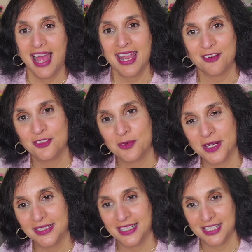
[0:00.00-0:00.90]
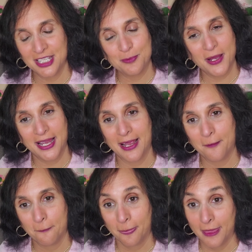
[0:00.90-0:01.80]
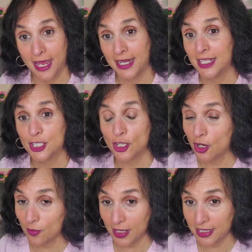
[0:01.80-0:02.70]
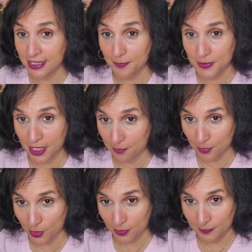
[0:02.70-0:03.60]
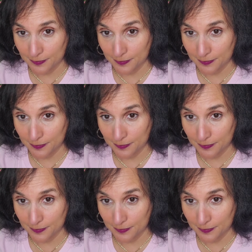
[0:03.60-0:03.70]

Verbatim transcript: Hi everyone, this is Maya, and it's already September.